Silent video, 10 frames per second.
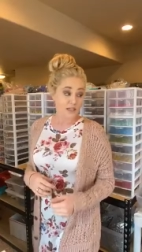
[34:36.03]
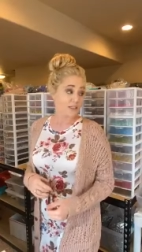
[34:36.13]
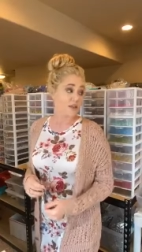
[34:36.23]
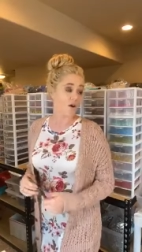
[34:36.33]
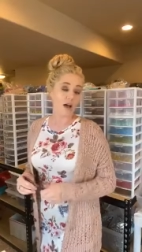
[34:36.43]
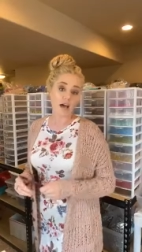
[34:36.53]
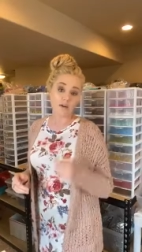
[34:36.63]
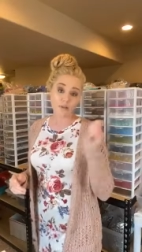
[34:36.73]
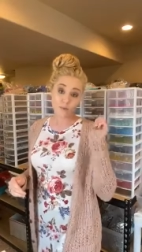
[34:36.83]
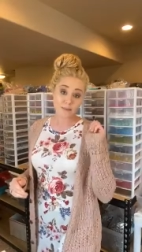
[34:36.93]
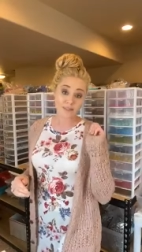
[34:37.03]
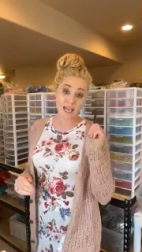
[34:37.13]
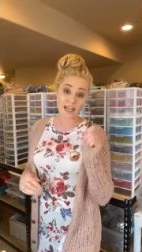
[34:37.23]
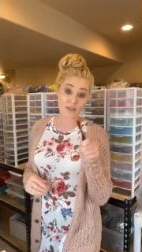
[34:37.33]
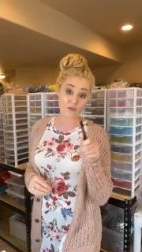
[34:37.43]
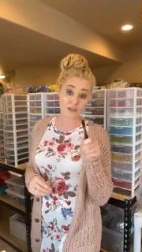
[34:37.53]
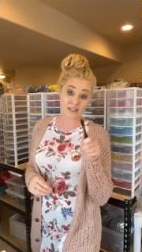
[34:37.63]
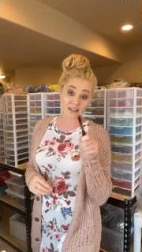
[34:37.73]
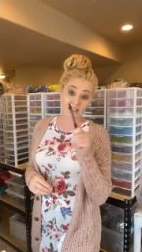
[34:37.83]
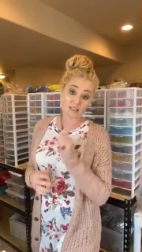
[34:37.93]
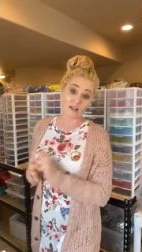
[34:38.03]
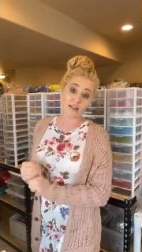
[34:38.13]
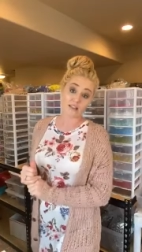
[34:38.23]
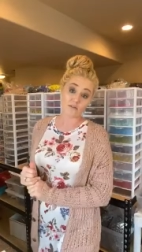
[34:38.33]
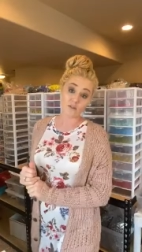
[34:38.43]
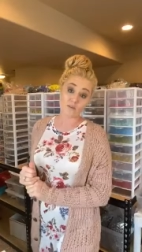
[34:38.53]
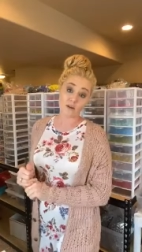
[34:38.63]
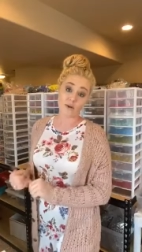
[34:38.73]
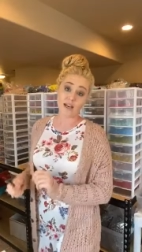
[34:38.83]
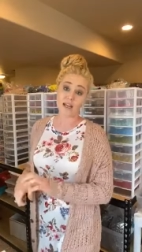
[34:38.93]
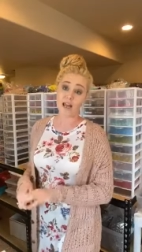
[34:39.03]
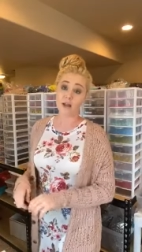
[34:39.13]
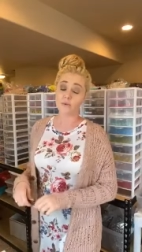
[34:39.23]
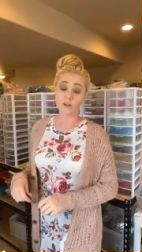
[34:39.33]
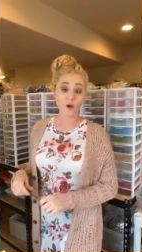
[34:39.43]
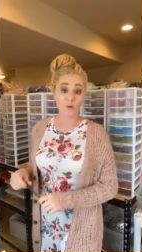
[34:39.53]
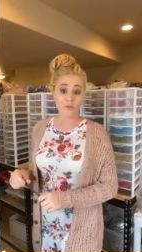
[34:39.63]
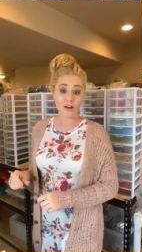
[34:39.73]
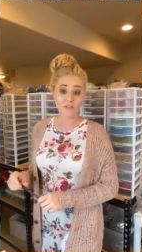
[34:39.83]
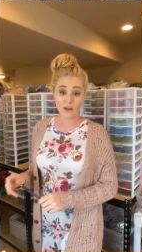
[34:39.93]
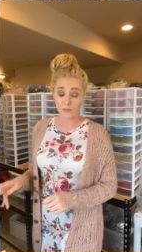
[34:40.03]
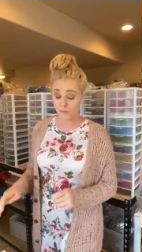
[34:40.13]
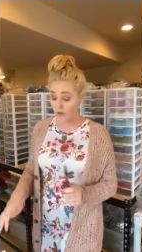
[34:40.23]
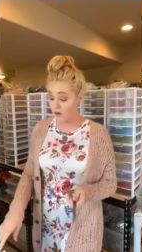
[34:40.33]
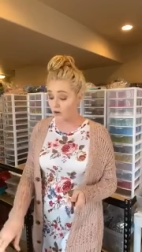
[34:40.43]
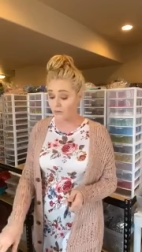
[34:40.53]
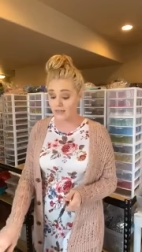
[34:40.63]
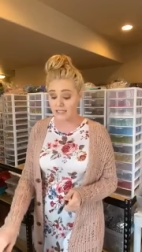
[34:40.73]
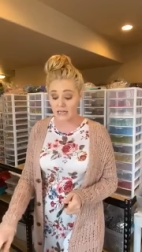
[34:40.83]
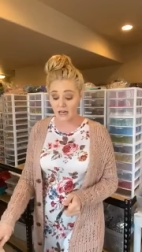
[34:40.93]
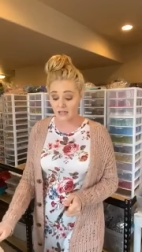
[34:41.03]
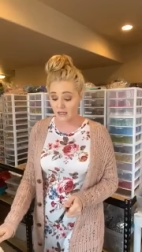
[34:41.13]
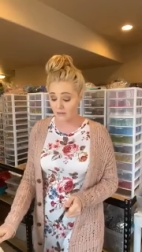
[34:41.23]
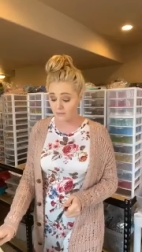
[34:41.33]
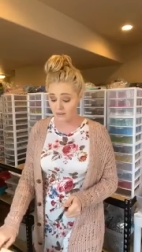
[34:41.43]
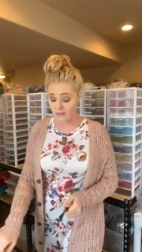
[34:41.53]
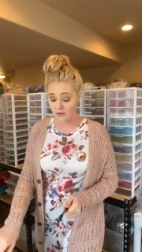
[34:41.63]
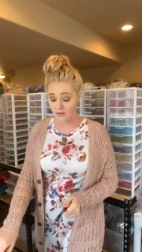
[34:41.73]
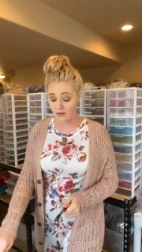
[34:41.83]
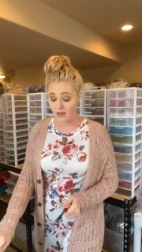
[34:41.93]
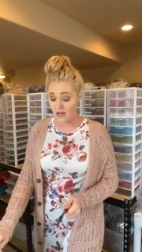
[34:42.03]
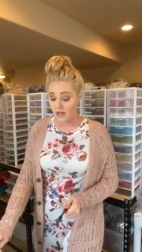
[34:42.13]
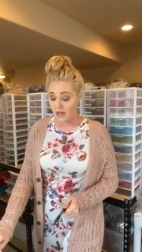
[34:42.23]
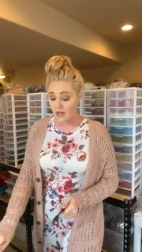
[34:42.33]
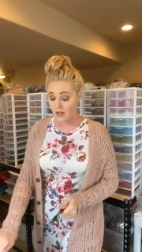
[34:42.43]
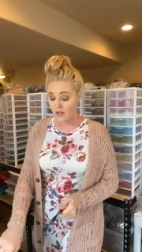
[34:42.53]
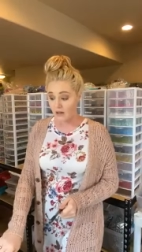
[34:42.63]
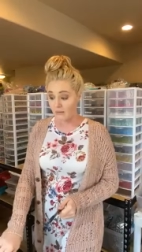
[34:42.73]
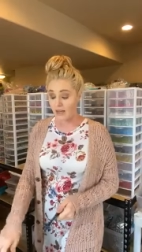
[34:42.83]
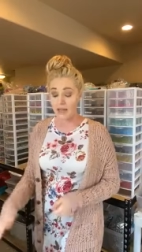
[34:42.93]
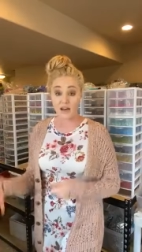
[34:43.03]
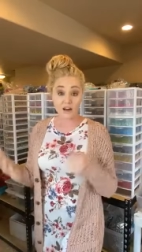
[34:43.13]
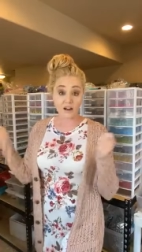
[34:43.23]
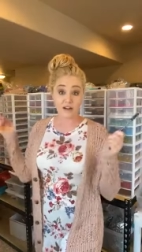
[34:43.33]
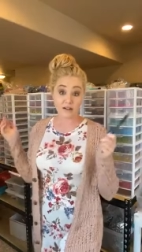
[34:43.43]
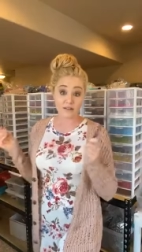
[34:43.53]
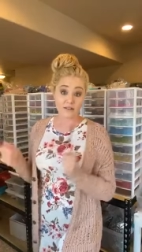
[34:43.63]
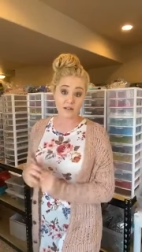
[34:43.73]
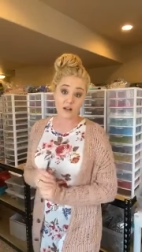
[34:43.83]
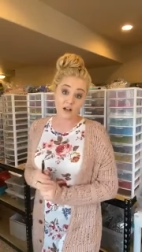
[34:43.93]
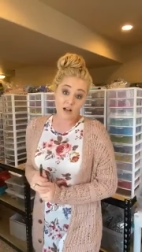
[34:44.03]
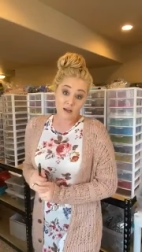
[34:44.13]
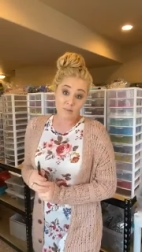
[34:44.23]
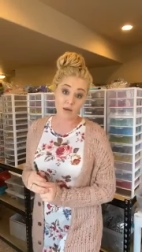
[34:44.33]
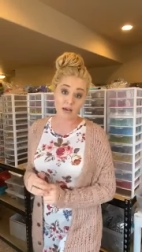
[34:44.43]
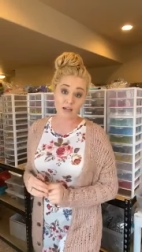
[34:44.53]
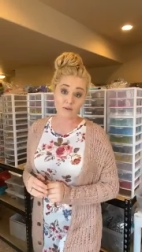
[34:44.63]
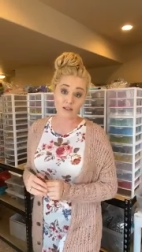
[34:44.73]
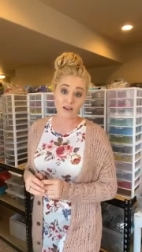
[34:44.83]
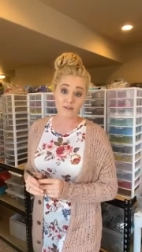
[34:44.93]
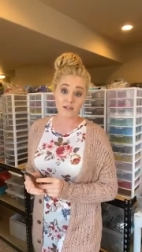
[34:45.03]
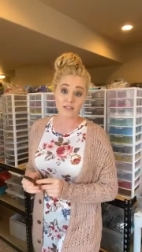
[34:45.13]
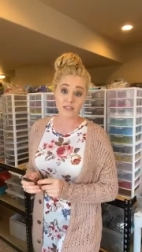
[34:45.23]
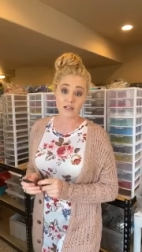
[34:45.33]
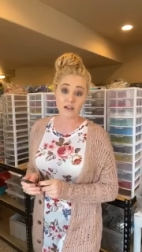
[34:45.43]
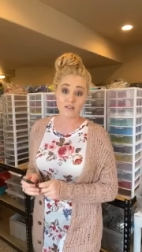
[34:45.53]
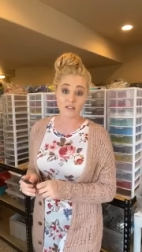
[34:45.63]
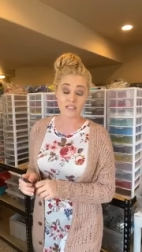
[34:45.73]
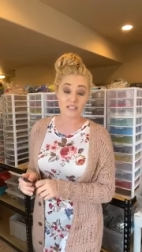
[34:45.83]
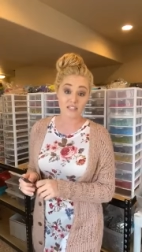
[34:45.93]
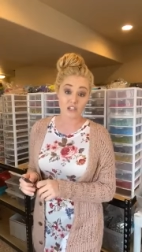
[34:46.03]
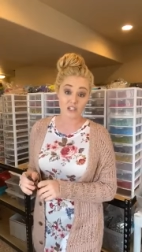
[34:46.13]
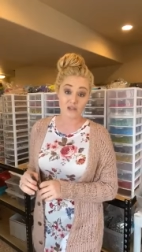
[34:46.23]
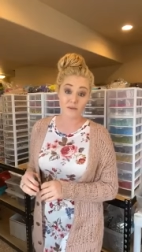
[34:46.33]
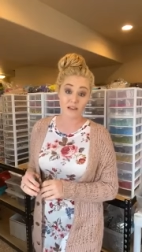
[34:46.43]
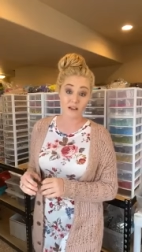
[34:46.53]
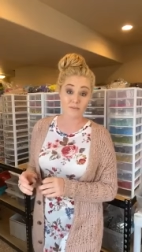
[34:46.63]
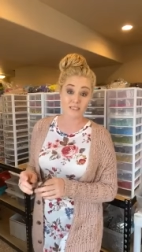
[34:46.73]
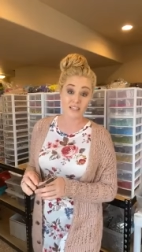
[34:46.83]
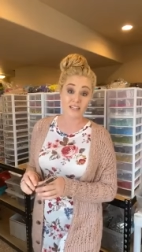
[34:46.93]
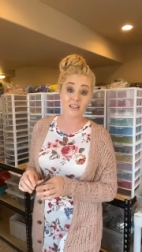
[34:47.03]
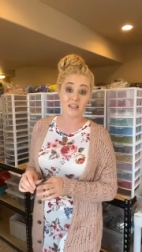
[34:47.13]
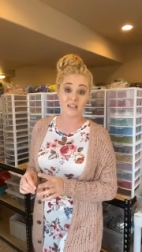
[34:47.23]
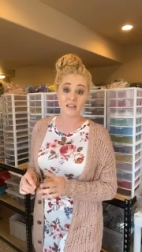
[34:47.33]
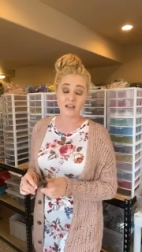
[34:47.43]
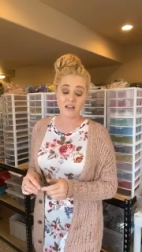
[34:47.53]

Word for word: So head over to the website if you need any solids, if you've been waiting. I really hope that the Pearl restock comes soon. Um, and I'll, I'll hop on whenever another decent shipment comes in and,